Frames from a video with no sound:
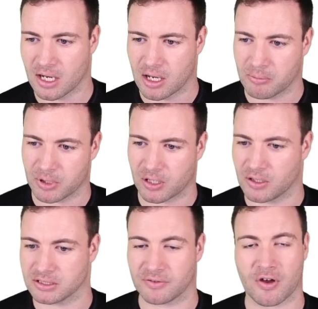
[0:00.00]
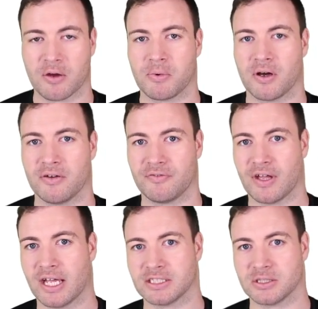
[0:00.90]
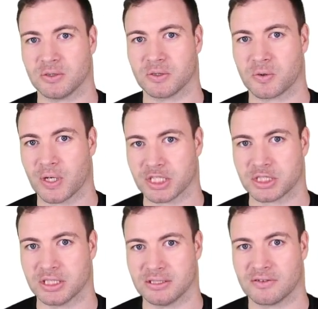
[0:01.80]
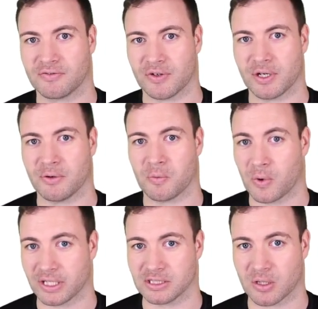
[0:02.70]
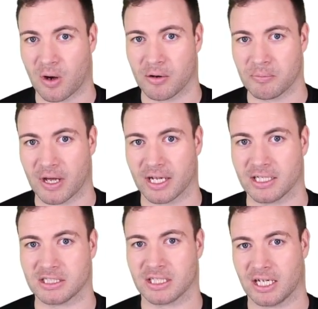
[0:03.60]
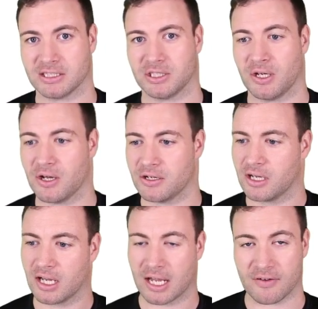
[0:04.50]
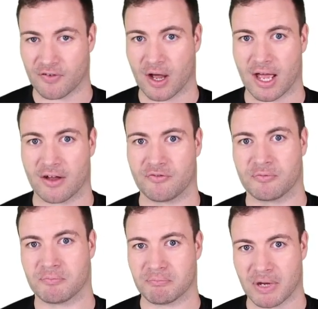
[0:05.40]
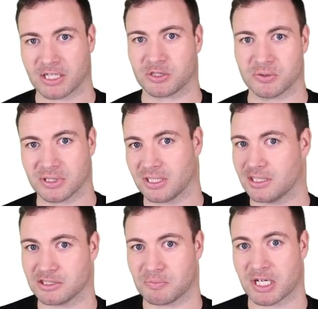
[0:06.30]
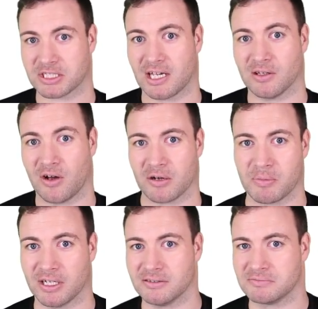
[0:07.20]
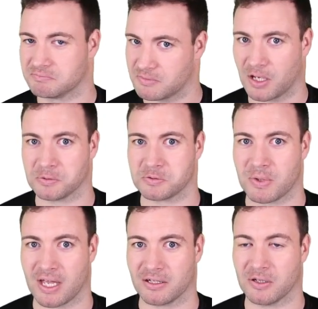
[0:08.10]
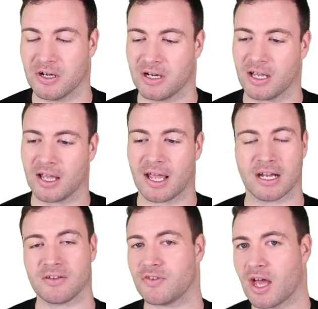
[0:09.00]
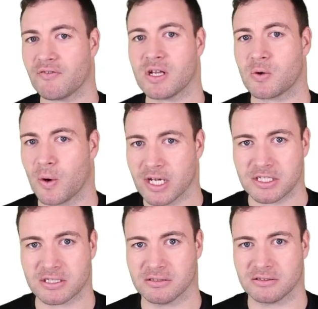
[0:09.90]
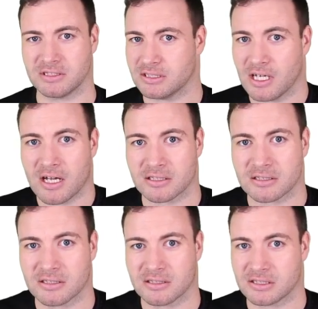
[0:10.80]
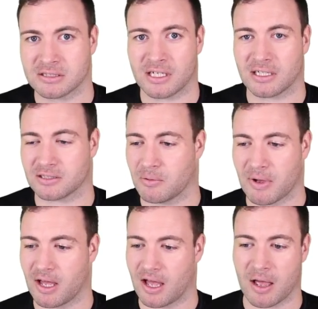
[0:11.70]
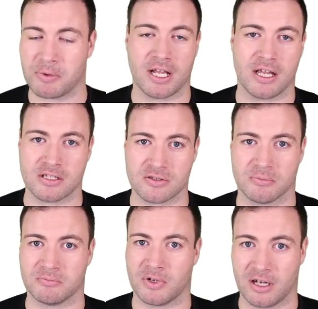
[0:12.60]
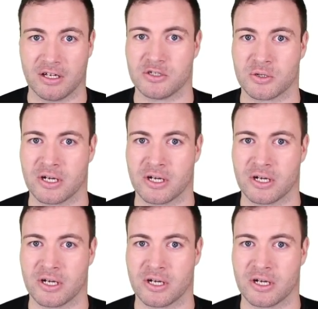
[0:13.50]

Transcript: But guys, I hope I've answered your question for what is on-page SEO. If I have, make sure that you smash that like button. It helps me out a lot. And if you have any questions, just ask. Just ask. I'm happy to answer them. I enjoy